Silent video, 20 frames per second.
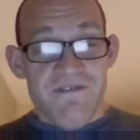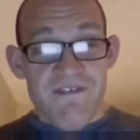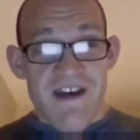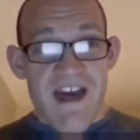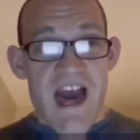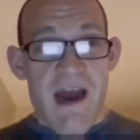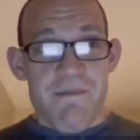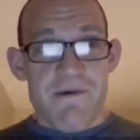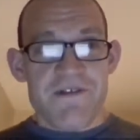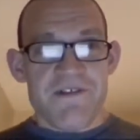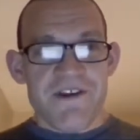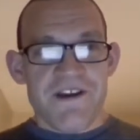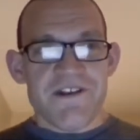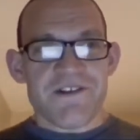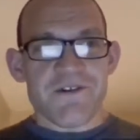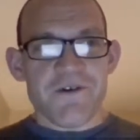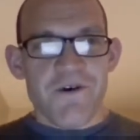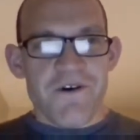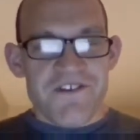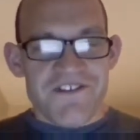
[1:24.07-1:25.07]
apathy
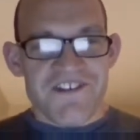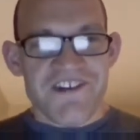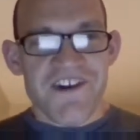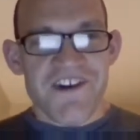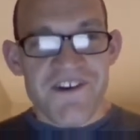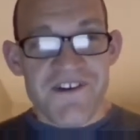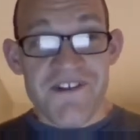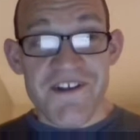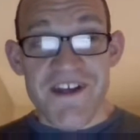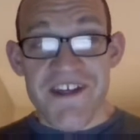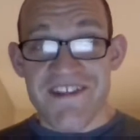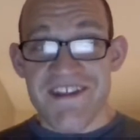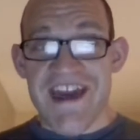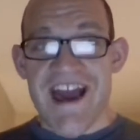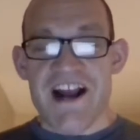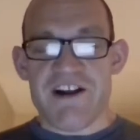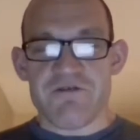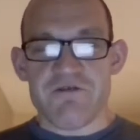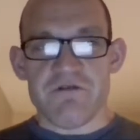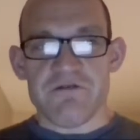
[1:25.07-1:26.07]
towards the
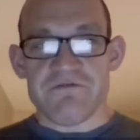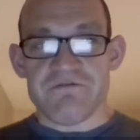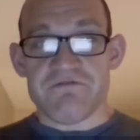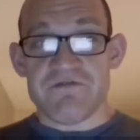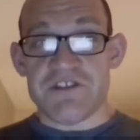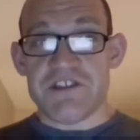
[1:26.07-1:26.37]
actual